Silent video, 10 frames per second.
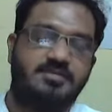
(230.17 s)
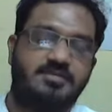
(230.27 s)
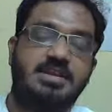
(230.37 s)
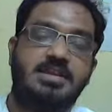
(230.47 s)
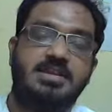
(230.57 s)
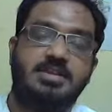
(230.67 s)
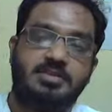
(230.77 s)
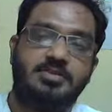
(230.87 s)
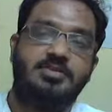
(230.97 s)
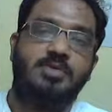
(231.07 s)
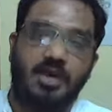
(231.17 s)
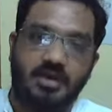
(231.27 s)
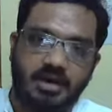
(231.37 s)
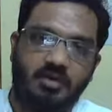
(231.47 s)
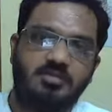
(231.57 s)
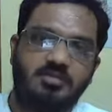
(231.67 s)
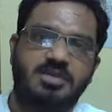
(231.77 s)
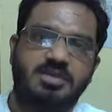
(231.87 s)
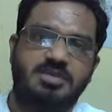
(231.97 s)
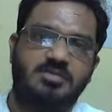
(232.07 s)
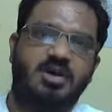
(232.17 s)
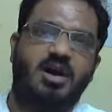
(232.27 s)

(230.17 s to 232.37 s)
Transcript: we do and how we do,